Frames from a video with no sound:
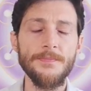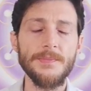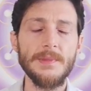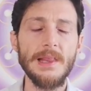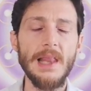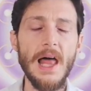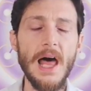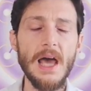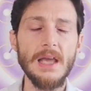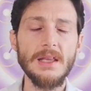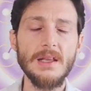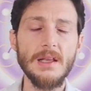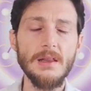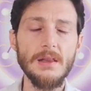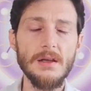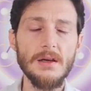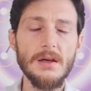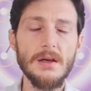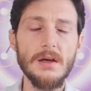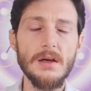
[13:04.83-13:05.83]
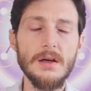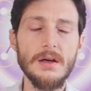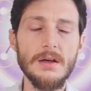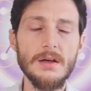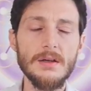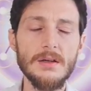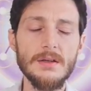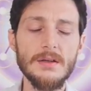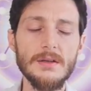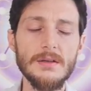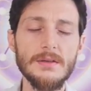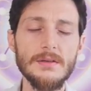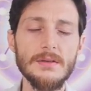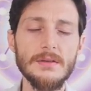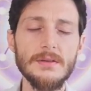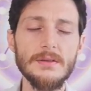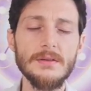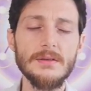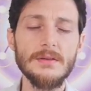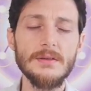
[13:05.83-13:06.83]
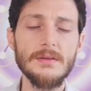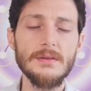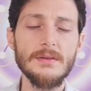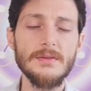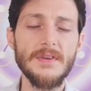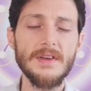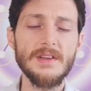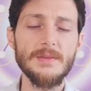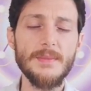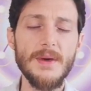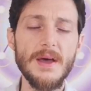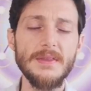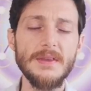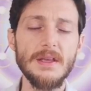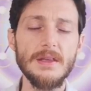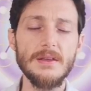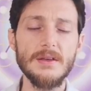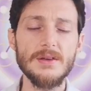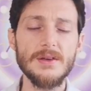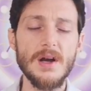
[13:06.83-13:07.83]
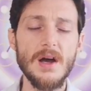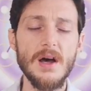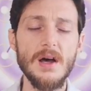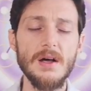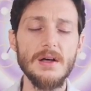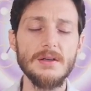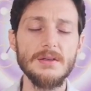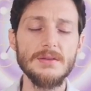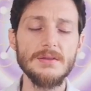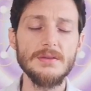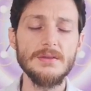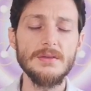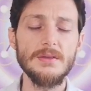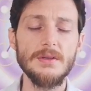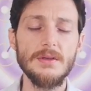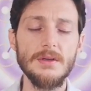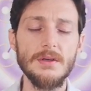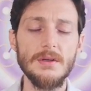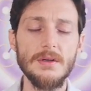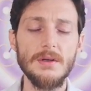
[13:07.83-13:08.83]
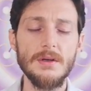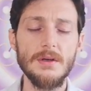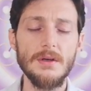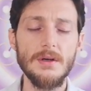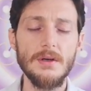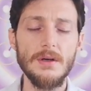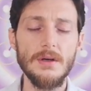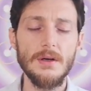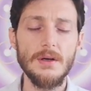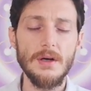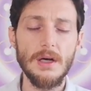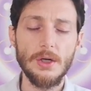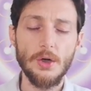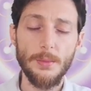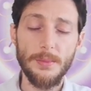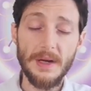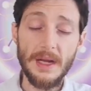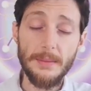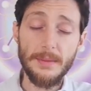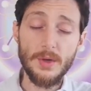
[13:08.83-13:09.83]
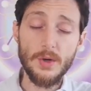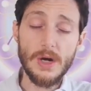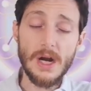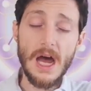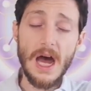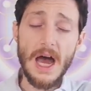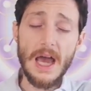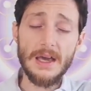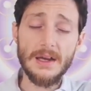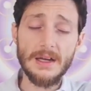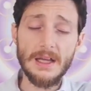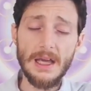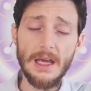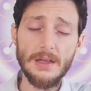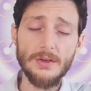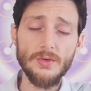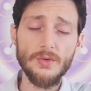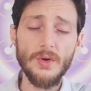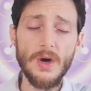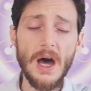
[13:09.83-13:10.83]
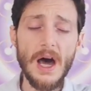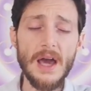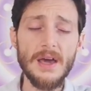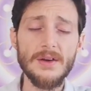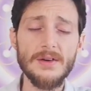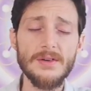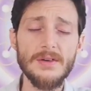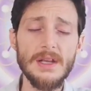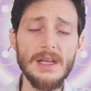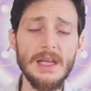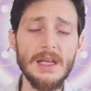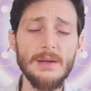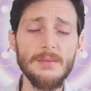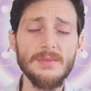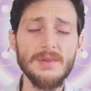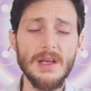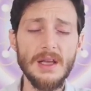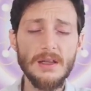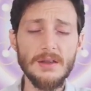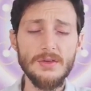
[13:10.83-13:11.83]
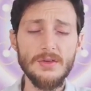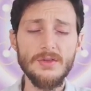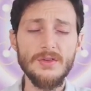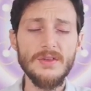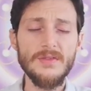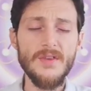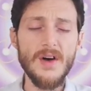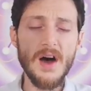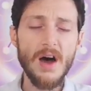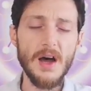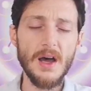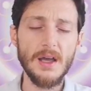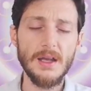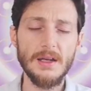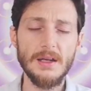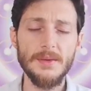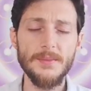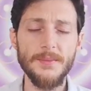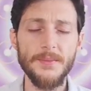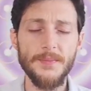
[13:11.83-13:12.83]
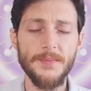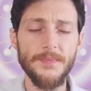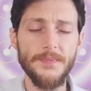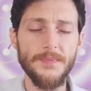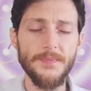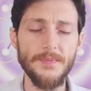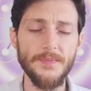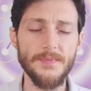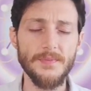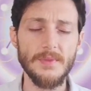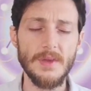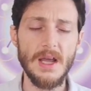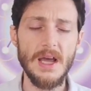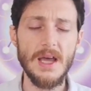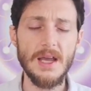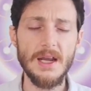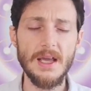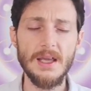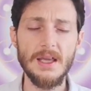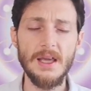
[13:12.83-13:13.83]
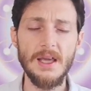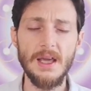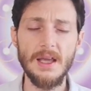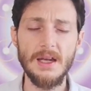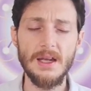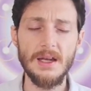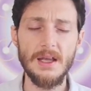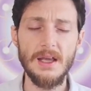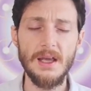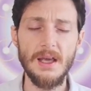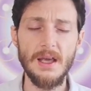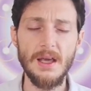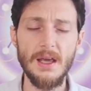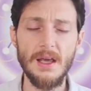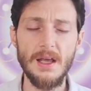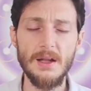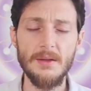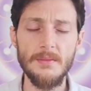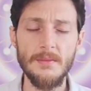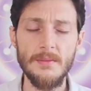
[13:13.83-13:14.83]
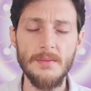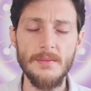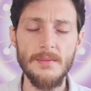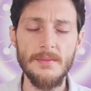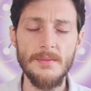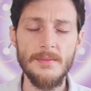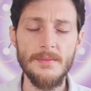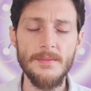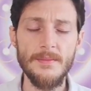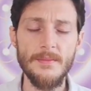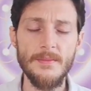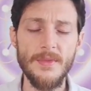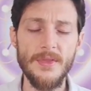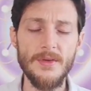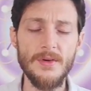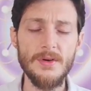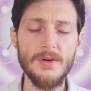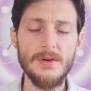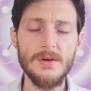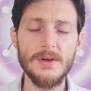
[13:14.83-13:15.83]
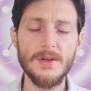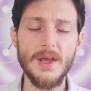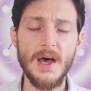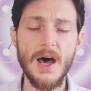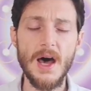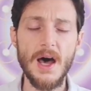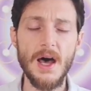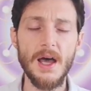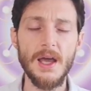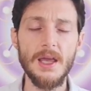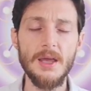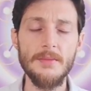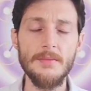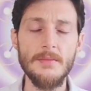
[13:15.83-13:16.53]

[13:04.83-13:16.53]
light and love, expanding the crown and opening your higher gate to higher realms and to divine. And again, inhale, third eye,